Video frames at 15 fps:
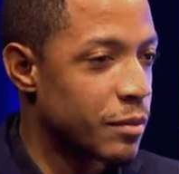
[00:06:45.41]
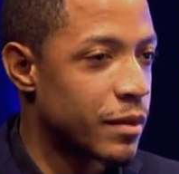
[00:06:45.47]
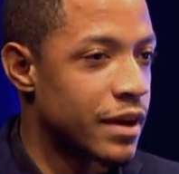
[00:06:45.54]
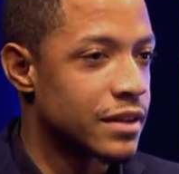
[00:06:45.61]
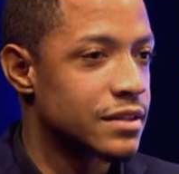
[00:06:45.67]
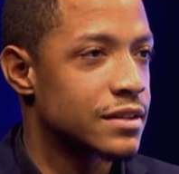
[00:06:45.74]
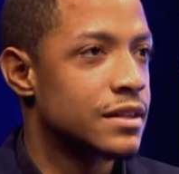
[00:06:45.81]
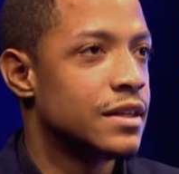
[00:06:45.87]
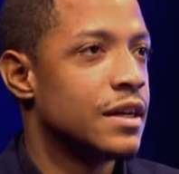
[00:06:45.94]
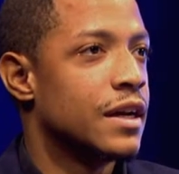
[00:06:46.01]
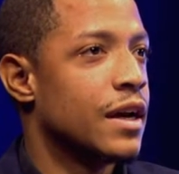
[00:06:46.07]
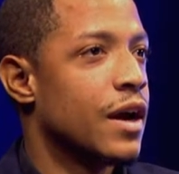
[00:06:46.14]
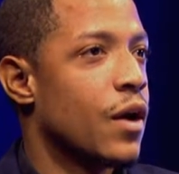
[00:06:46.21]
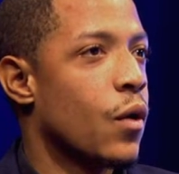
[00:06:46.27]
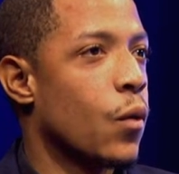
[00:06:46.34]
of months.
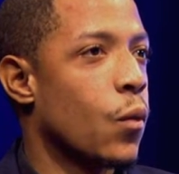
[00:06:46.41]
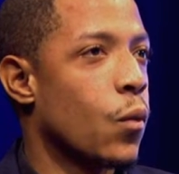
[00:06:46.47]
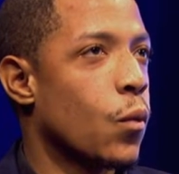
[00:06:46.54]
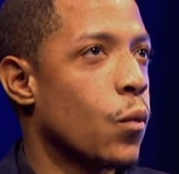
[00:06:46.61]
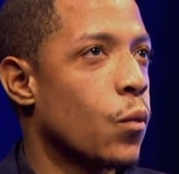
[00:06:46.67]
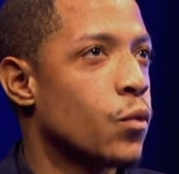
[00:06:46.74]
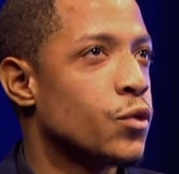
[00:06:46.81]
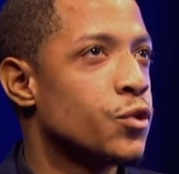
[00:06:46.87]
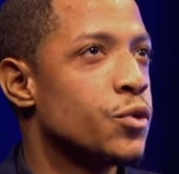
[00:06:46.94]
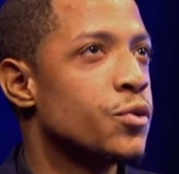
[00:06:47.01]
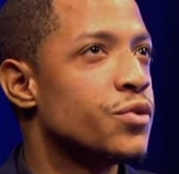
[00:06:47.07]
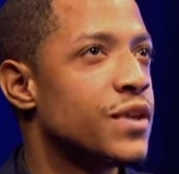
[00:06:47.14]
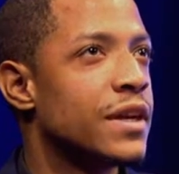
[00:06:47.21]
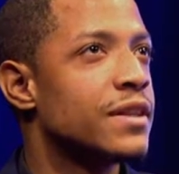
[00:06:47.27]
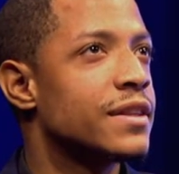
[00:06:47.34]
Do you
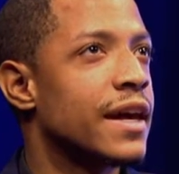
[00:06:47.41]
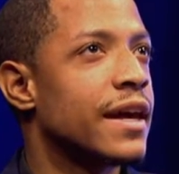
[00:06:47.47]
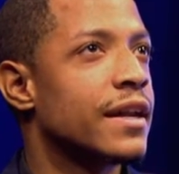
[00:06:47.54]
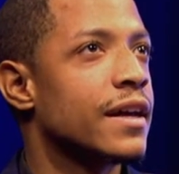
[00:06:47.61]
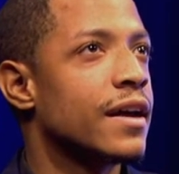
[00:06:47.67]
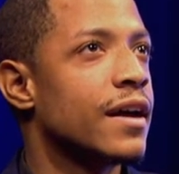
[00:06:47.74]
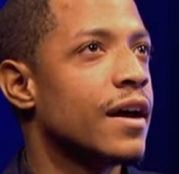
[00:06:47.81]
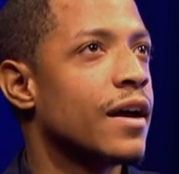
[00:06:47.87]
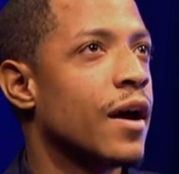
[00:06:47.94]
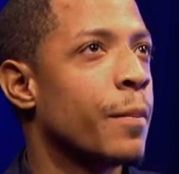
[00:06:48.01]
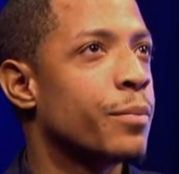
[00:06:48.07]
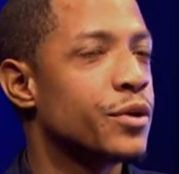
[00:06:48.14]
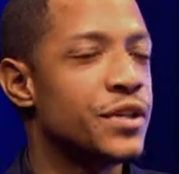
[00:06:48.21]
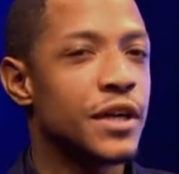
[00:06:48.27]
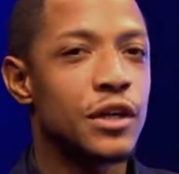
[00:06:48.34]
think that a
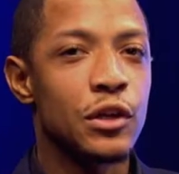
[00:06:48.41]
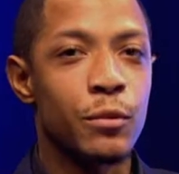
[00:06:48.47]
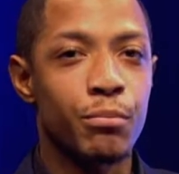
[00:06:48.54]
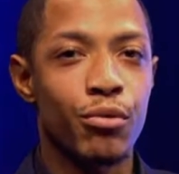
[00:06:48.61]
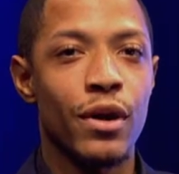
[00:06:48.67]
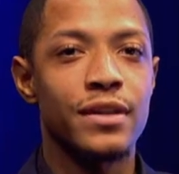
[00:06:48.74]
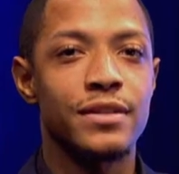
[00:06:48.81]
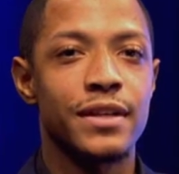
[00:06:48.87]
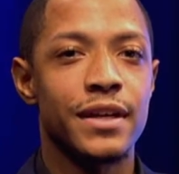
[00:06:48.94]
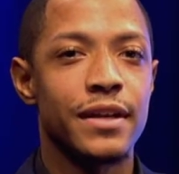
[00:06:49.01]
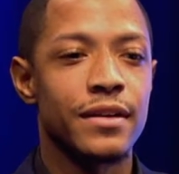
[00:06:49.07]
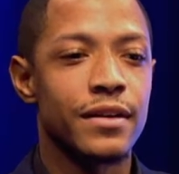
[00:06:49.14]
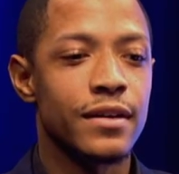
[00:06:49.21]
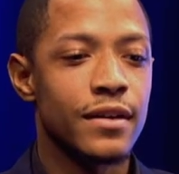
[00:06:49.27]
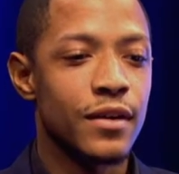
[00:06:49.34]
particular
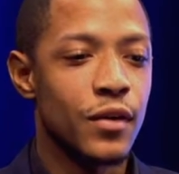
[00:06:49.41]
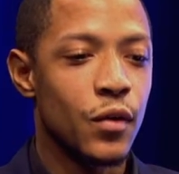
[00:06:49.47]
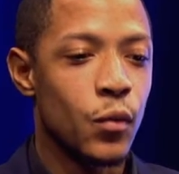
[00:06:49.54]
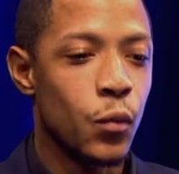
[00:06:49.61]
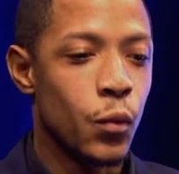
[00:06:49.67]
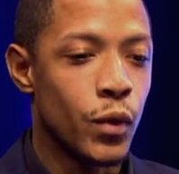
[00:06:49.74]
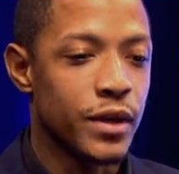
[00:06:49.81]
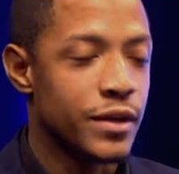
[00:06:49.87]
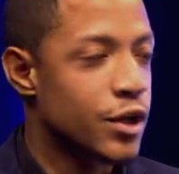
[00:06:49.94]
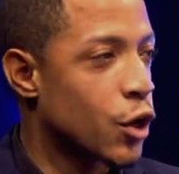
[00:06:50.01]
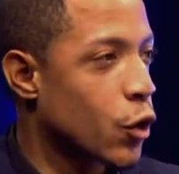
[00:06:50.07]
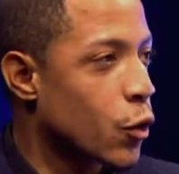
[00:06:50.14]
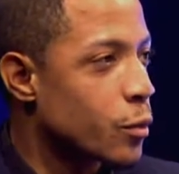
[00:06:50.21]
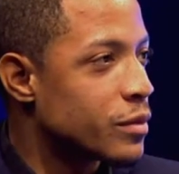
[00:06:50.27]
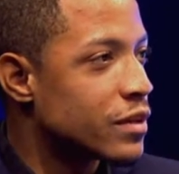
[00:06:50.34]
president would
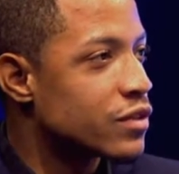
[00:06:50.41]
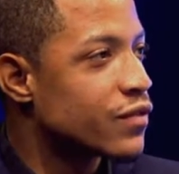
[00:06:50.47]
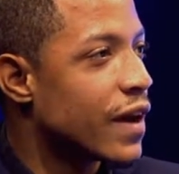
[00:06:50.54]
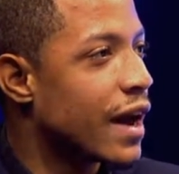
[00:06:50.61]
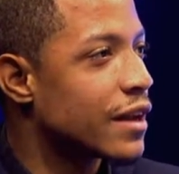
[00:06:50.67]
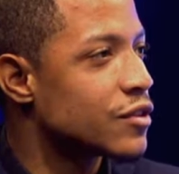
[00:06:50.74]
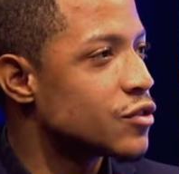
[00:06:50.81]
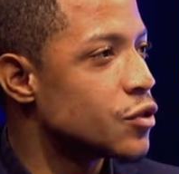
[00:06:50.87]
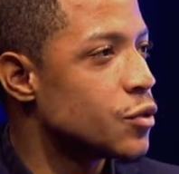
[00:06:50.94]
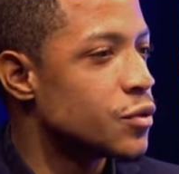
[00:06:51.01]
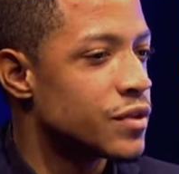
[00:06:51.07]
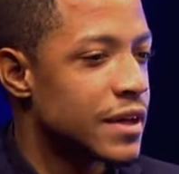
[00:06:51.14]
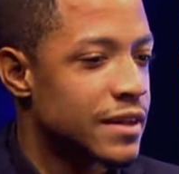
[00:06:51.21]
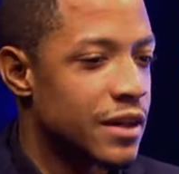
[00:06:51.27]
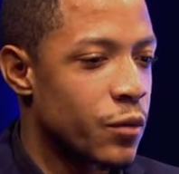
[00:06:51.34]
curb this violence? Do you
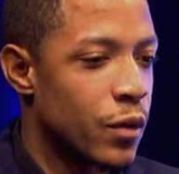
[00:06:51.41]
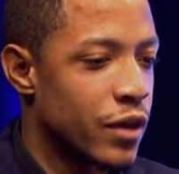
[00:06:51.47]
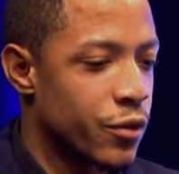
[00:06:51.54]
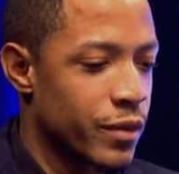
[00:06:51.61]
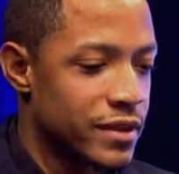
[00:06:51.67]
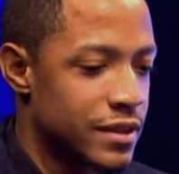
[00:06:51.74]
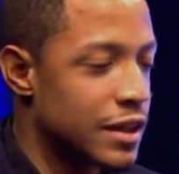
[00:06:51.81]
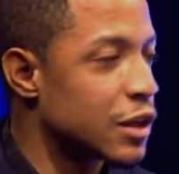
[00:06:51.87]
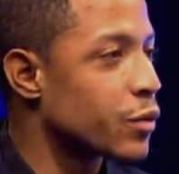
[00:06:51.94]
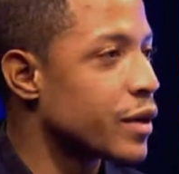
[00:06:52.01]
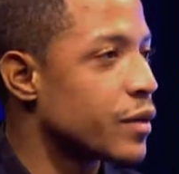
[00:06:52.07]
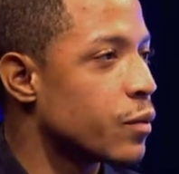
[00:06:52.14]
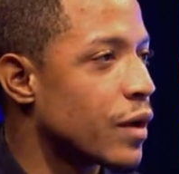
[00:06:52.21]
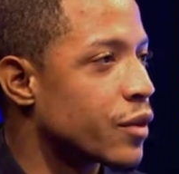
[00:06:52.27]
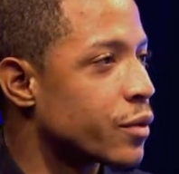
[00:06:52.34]
think that whether it's
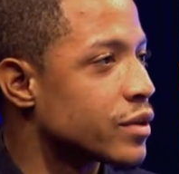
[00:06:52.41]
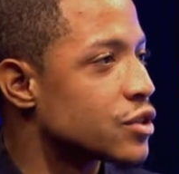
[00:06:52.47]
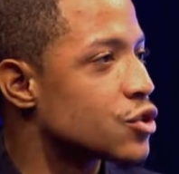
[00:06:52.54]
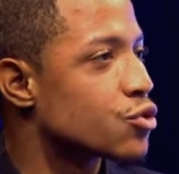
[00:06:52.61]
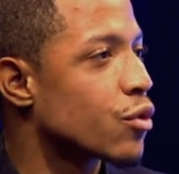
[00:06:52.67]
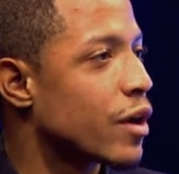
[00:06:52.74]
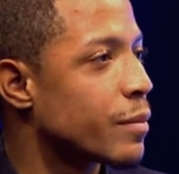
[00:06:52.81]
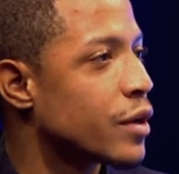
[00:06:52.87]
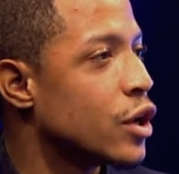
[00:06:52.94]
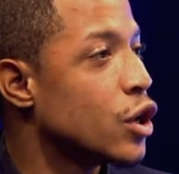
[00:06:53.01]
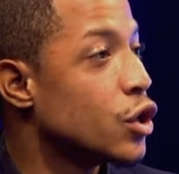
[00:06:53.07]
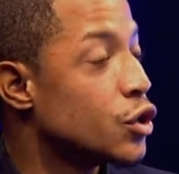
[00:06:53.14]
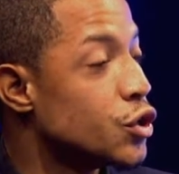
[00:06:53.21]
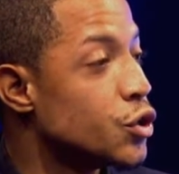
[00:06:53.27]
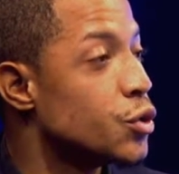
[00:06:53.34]
Hillary, whether it's Trump,
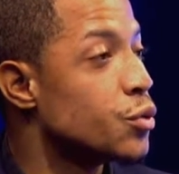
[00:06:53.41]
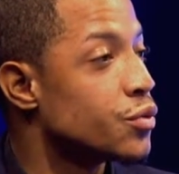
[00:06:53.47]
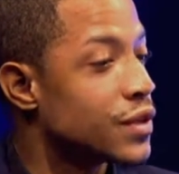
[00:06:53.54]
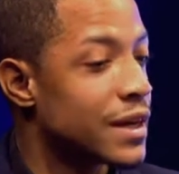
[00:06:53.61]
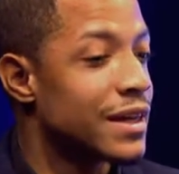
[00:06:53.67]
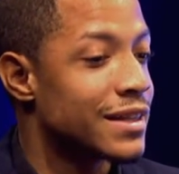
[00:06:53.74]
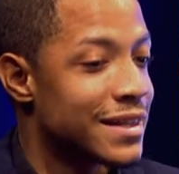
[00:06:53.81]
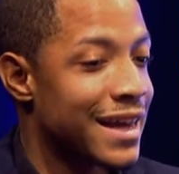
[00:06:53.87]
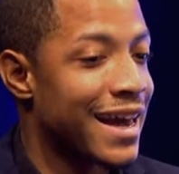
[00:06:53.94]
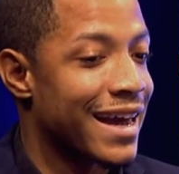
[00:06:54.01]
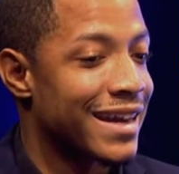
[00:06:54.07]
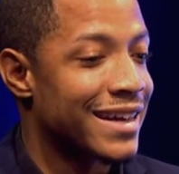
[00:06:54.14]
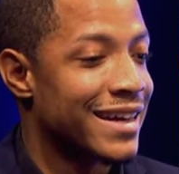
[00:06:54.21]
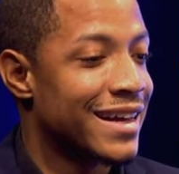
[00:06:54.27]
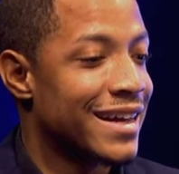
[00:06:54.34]
do you think
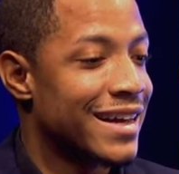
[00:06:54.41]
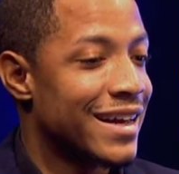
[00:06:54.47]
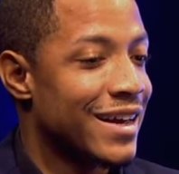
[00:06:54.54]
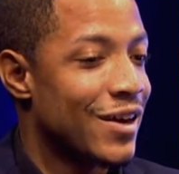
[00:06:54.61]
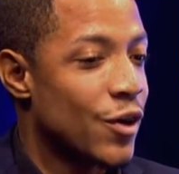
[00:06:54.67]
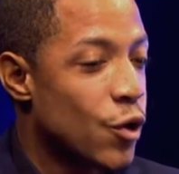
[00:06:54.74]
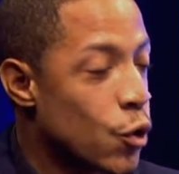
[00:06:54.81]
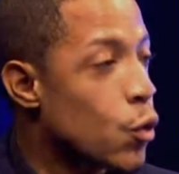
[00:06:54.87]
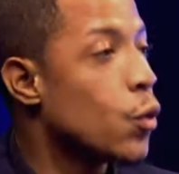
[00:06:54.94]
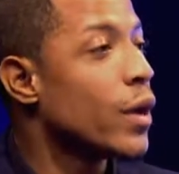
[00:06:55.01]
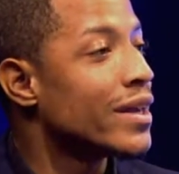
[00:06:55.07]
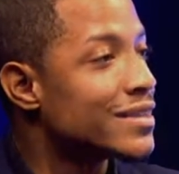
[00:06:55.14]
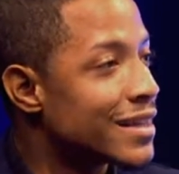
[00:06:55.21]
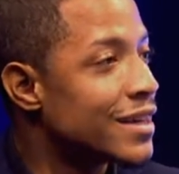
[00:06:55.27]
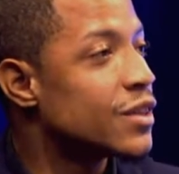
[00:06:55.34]
that who
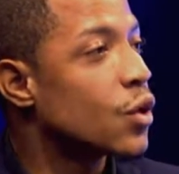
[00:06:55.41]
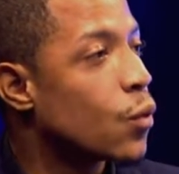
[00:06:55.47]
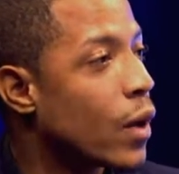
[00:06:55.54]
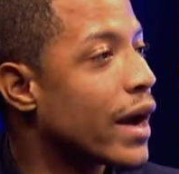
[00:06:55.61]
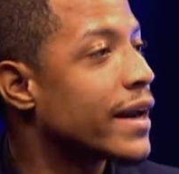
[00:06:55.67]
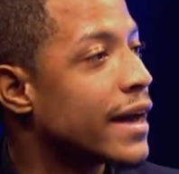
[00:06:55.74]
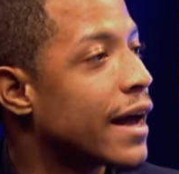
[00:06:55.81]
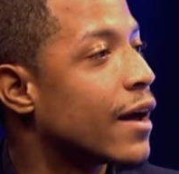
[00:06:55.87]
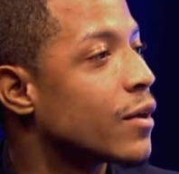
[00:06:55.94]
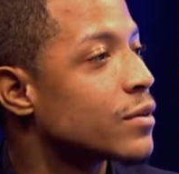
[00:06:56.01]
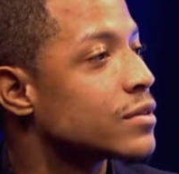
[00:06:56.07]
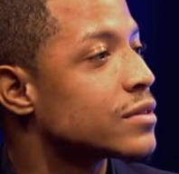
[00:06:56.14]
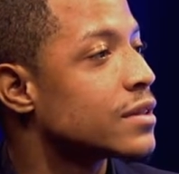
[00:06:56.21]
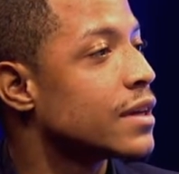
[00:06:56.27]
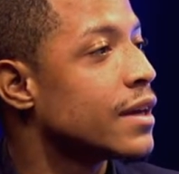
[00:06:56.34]
is in the White
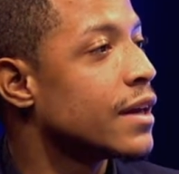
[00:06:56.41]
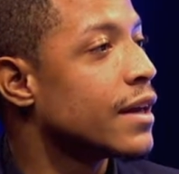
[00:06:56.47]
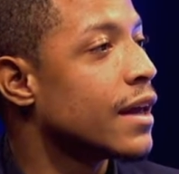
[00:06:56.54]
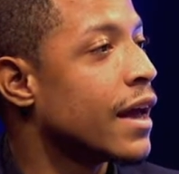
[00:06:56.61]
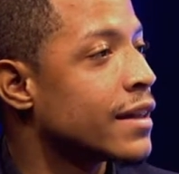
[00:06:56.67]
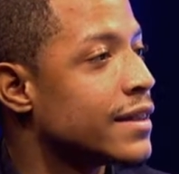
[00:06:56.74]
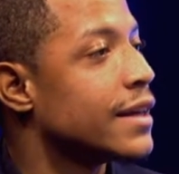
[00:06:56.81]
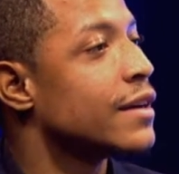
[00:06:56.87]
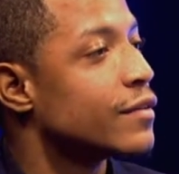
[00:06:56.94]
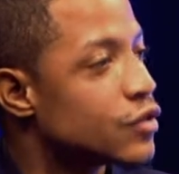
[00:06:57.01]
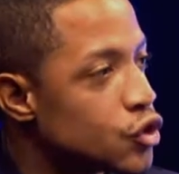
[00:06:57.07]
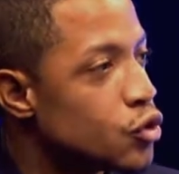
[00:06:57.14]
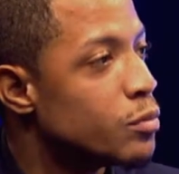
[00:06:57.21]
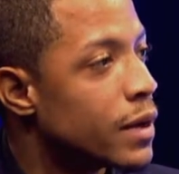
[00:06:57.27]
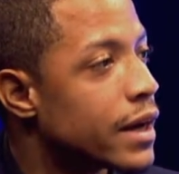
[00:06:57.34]
House at the end of
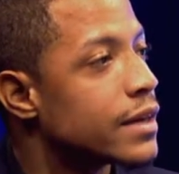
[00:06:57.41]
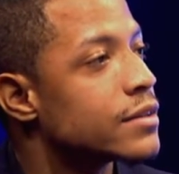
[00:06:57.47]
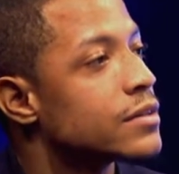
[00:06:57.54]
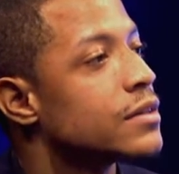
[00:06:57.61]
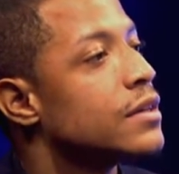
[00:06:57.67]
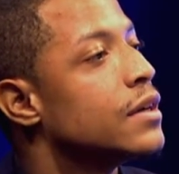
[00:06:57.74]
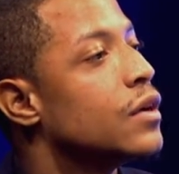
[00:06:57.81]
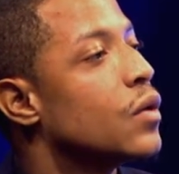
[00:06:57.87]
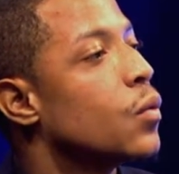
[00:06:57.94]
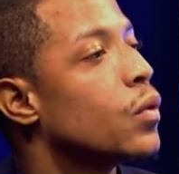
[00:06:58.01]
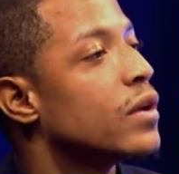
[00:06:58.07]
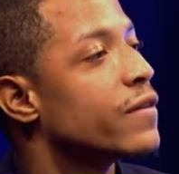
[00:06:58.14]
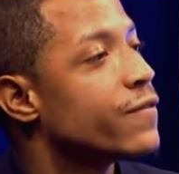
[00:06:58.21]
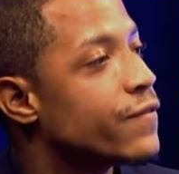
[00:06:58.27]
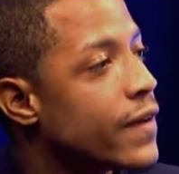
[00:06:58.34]
2 months
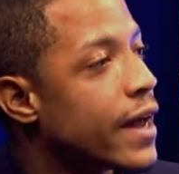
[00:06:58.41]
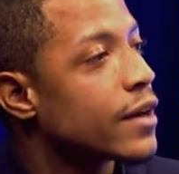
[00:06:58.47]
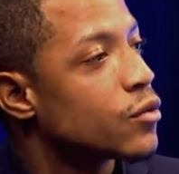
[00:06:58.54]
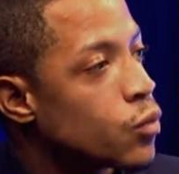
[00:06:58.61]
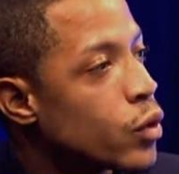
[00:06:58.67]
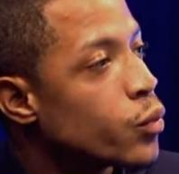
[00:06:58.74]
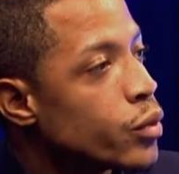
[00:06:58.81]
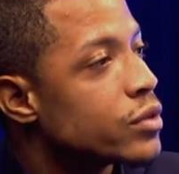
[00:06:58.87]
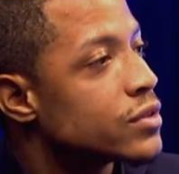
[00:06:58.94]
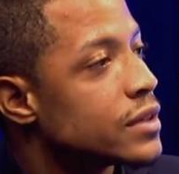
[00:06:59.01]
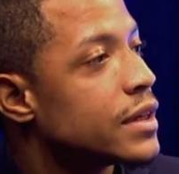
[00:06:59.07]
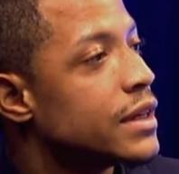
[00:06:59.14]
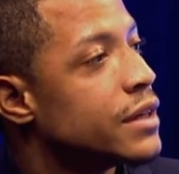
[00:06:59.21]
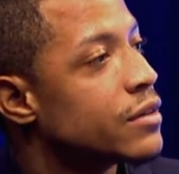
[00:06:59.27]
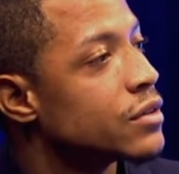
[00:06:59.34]
will affect what we're
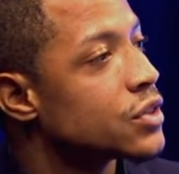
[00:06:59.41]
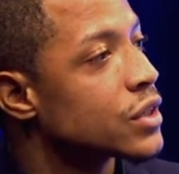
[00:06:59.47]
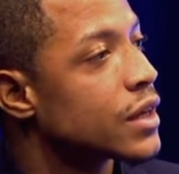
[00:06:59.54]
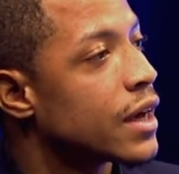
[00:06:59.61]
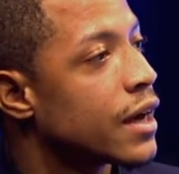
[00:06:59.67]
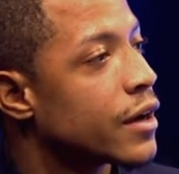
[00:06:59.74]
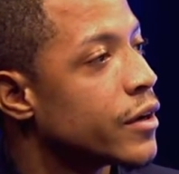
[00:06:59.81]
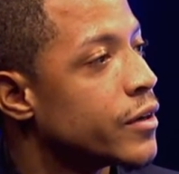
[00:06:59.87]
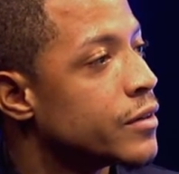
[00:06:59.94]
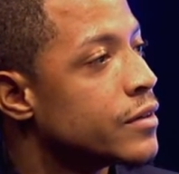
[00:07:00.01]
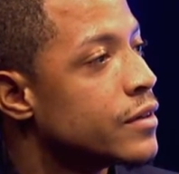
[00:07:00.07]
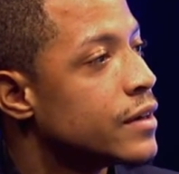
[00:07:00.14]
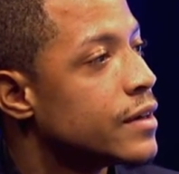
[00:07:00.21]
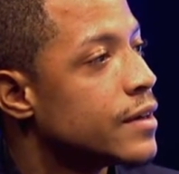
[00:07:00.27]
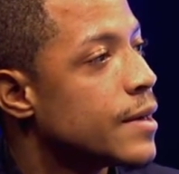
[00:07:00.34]
seeing here in Chicago
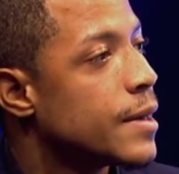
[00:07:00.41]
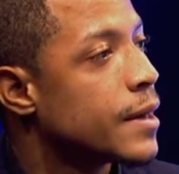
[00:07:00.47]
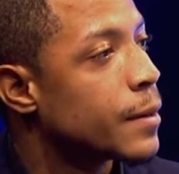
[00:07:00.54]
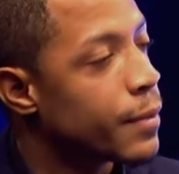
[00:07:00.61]
in a